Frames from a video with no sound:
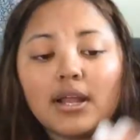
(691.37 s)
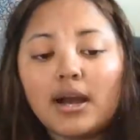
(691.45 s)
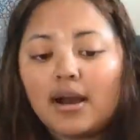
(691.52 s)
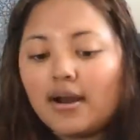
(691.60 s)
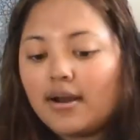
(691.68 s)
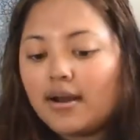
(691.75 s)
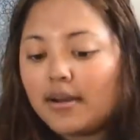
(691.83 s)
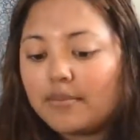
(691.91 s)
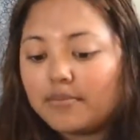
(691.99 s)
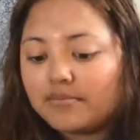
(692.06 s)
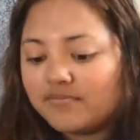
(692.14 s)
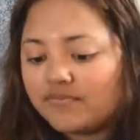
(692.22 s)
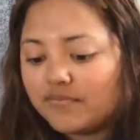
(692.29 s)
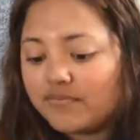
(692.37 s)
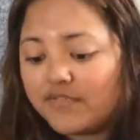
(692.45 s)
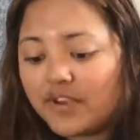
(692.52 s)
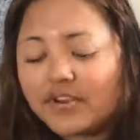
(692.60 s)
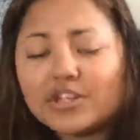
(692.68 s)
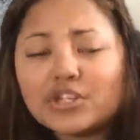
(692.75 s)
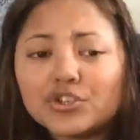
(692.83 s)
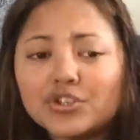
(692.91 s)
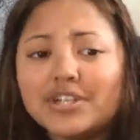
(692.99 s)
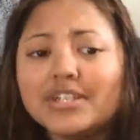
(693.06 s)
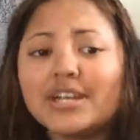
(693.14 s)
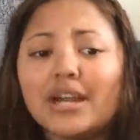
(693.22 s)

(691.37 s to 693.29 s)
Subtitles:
I'm very intrigued.